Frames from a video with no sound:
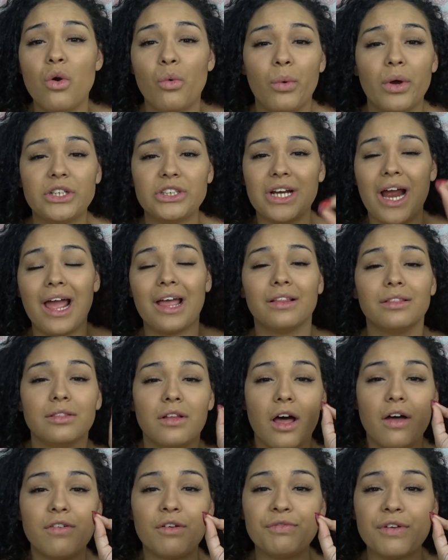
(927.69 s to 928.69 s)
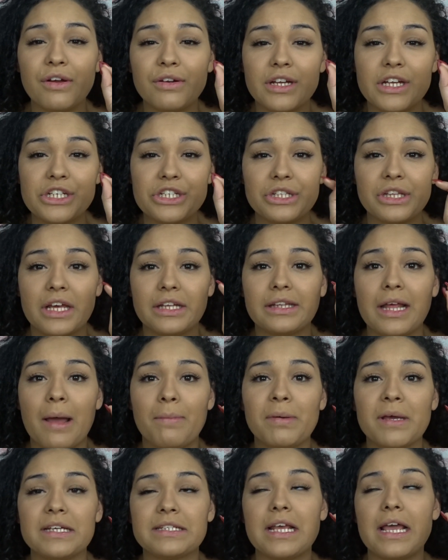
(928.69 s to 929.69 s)
which I love a foundation like
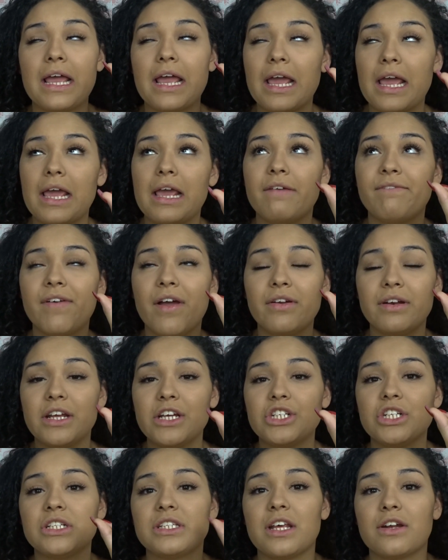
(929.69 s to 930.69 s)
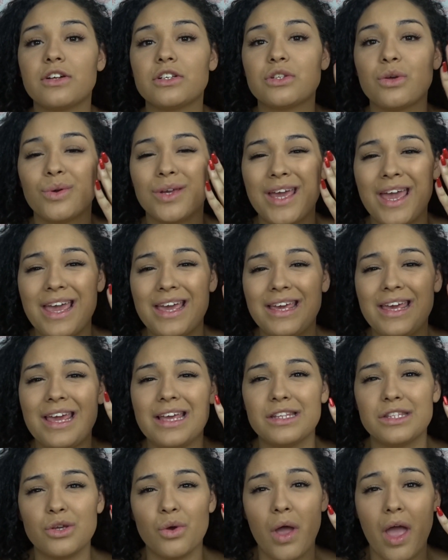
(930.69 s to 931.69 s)
that because I hate foundations that are so cakey
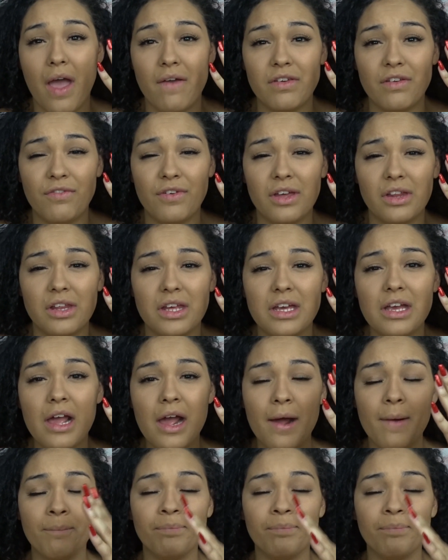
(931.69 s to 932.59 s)
and so heavy feeling.